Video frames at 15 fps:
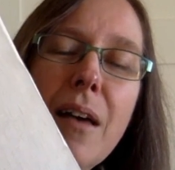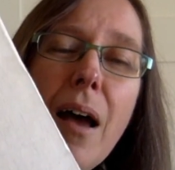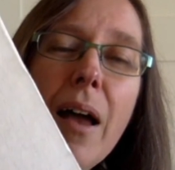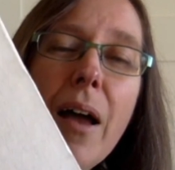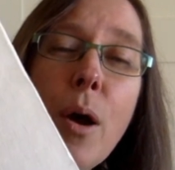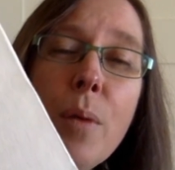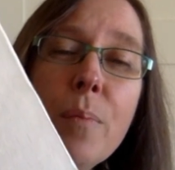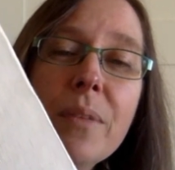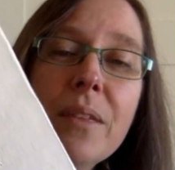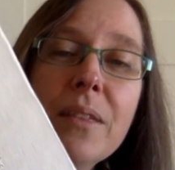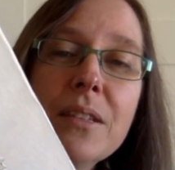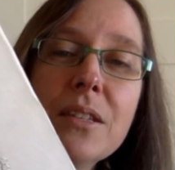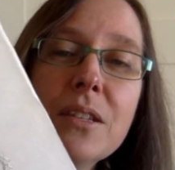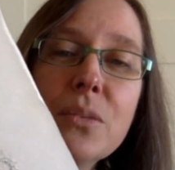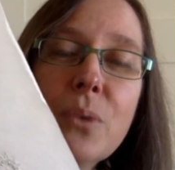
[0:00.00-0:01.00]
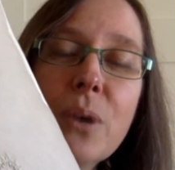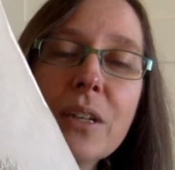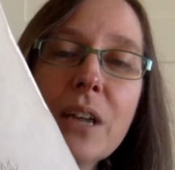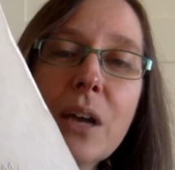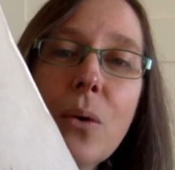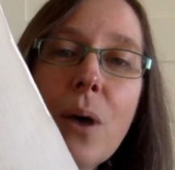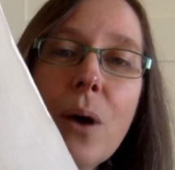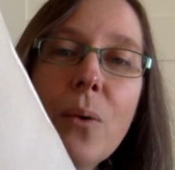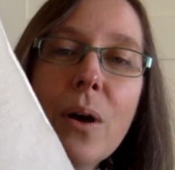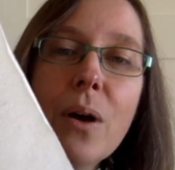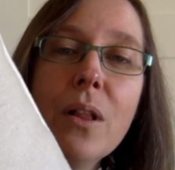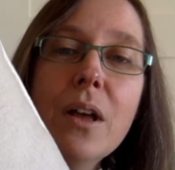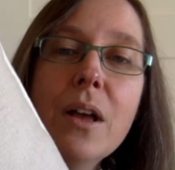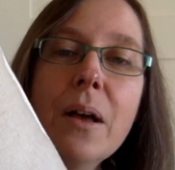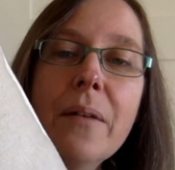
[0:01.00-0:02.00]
hope that this has worked out quite well.